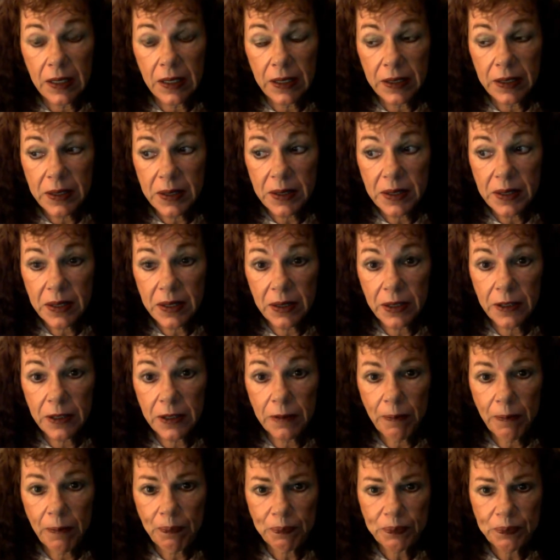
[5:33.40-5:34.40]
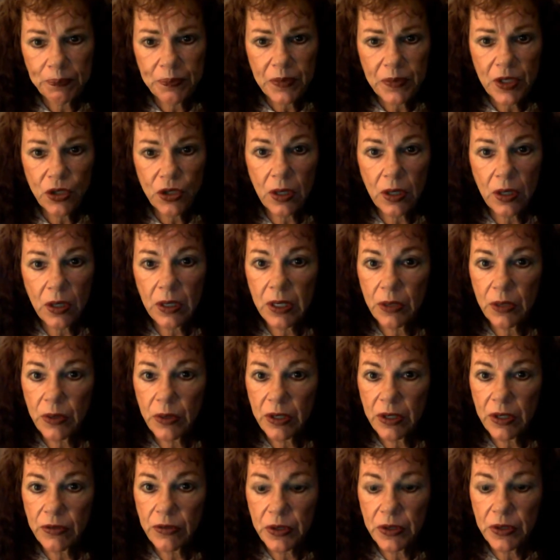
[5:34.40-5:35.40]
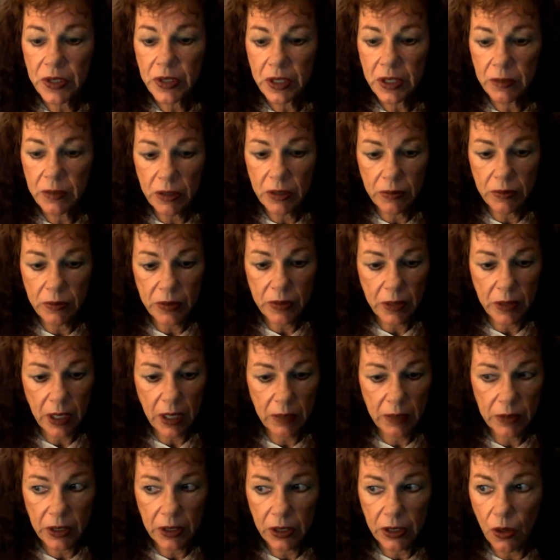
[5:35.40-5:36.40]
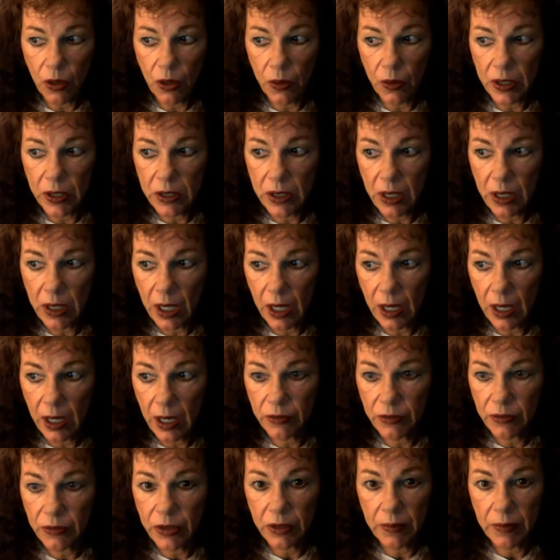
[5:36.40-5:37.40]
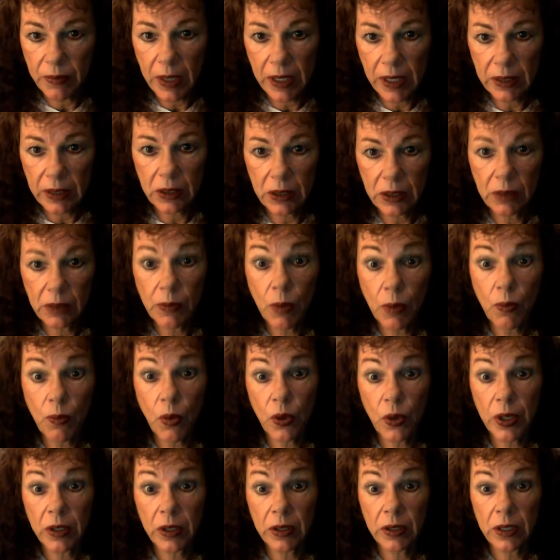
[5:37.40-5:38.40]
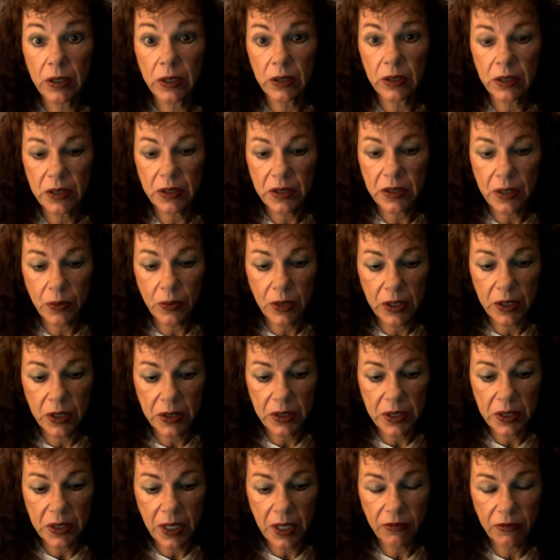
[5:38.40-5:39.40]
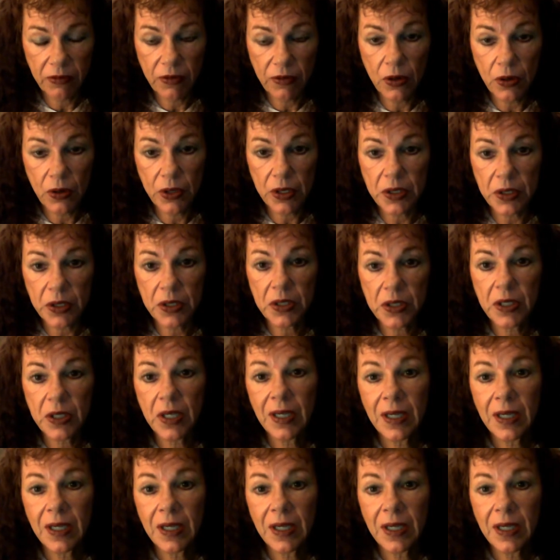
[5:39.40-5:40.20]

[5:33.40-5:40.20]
still struggling with a few symptoms, but I'm going to go into that after my little memorial here because I want to stay focused.